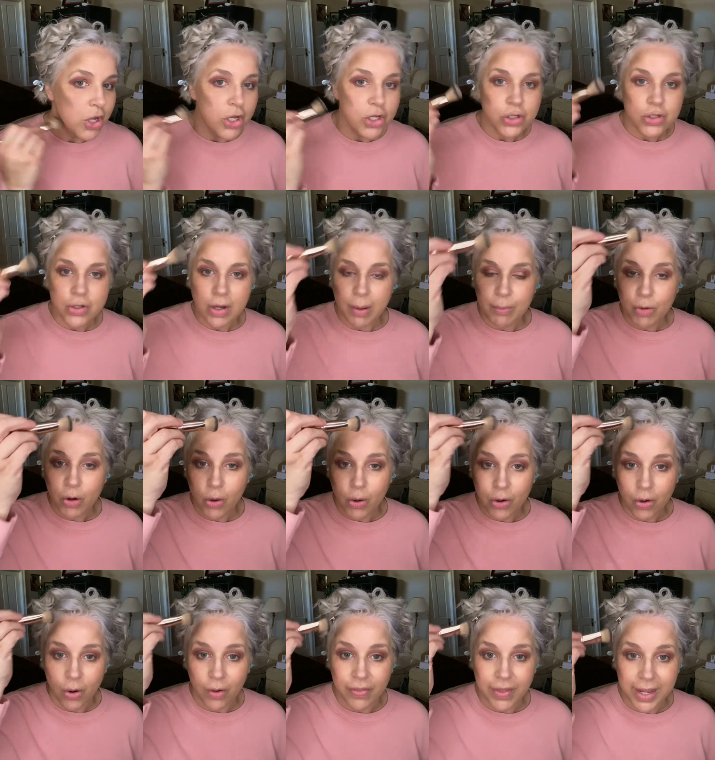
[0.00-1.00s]
So I'm going
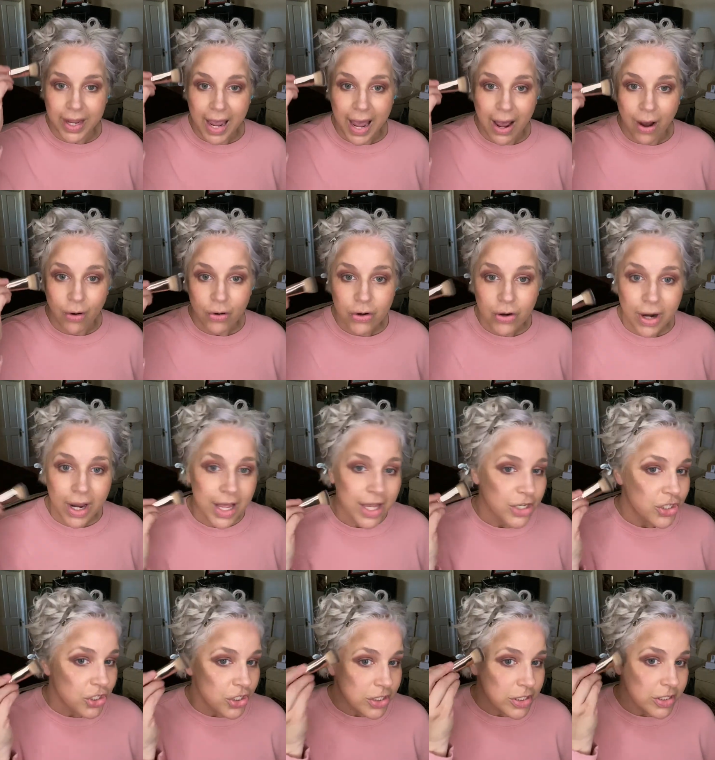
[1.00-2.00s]
on the outer
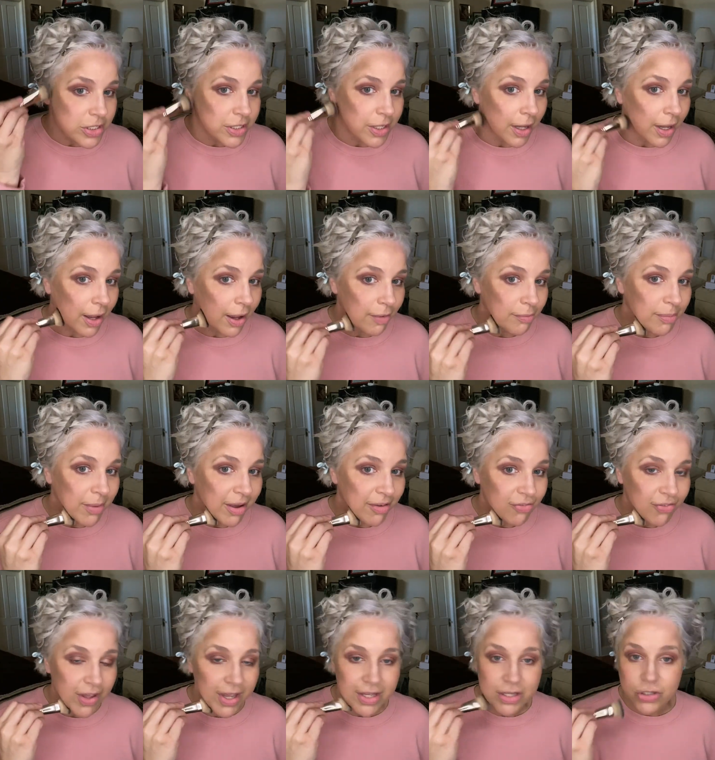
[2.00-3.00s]
edges of my
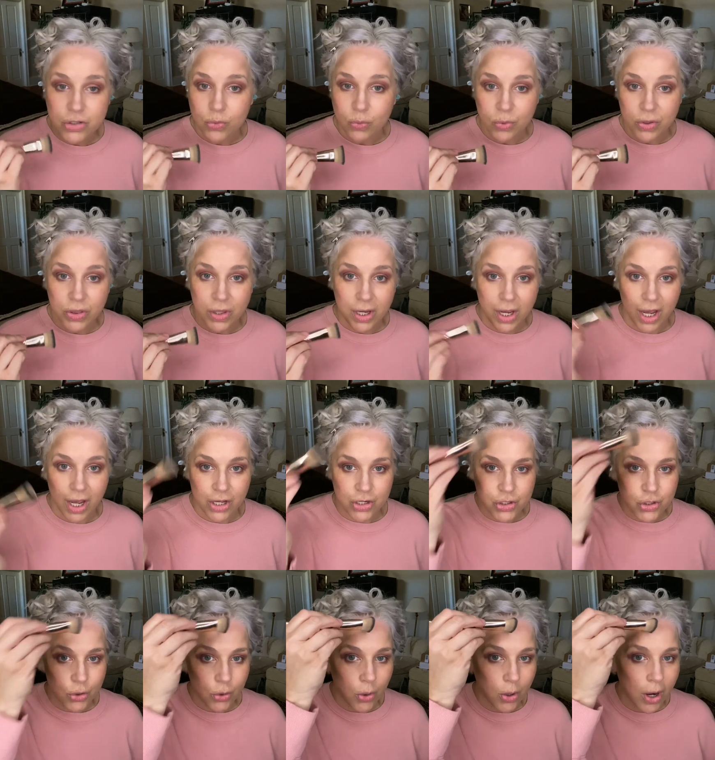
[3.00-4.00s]
face with the
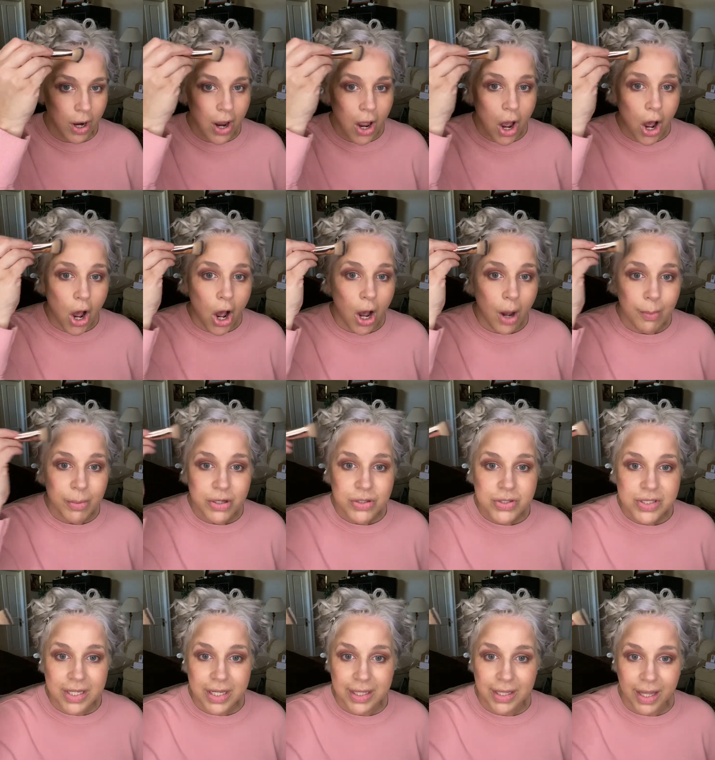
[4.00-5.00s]
contour,
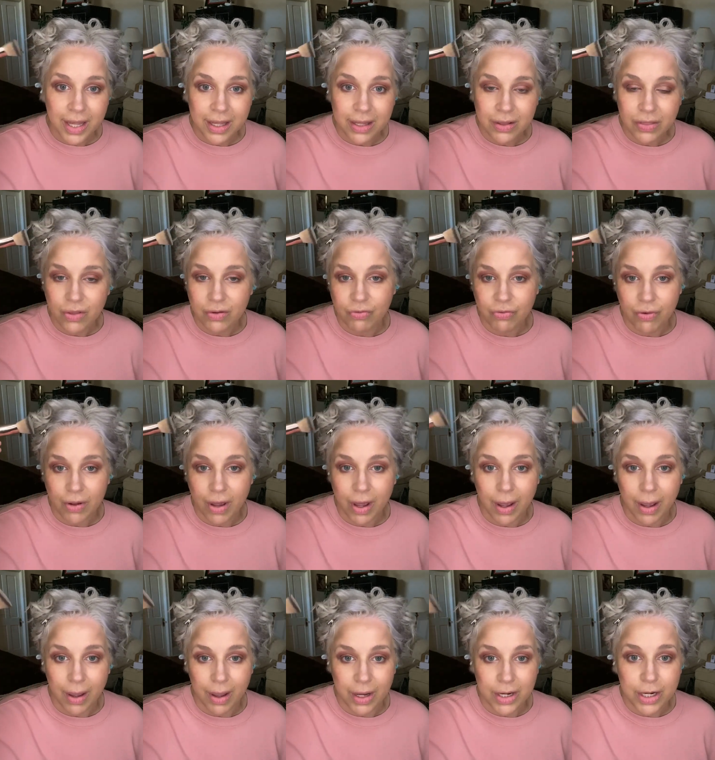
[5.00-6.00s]
almost in like the
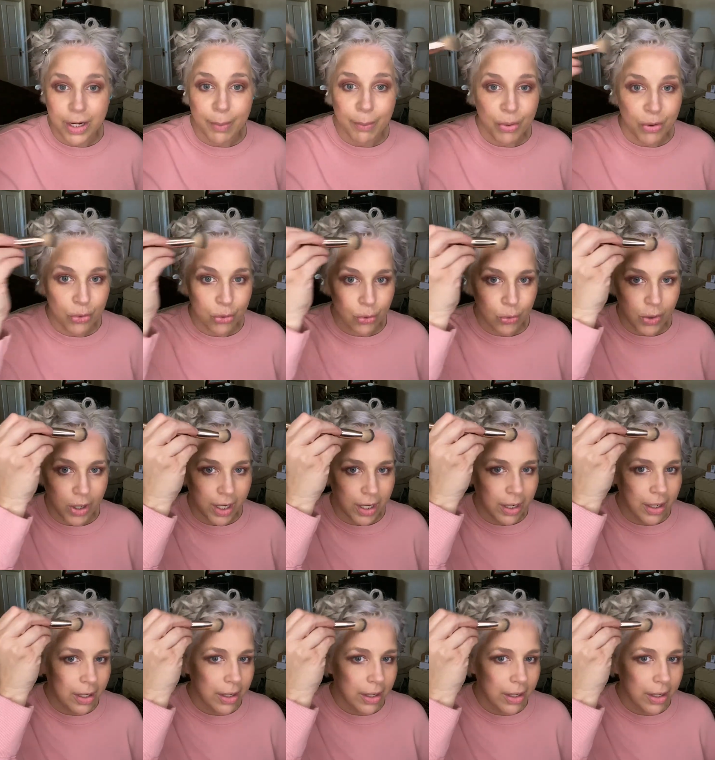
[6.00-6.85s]
number 3.